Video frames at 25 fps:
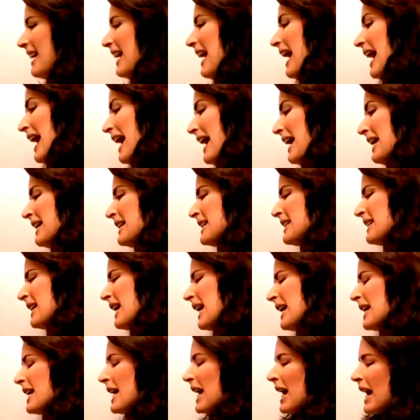And
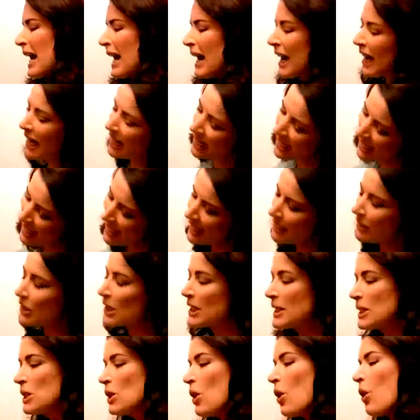
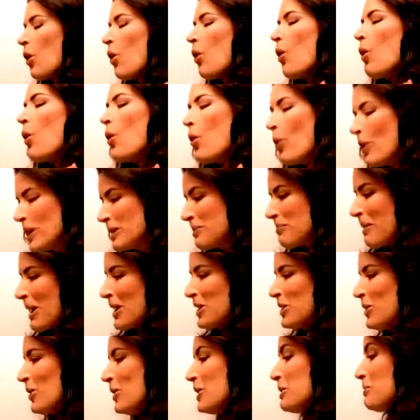it's not always my
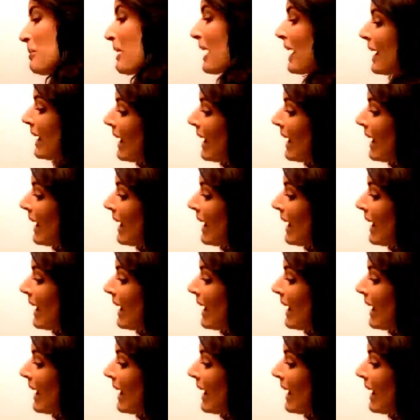choice, but I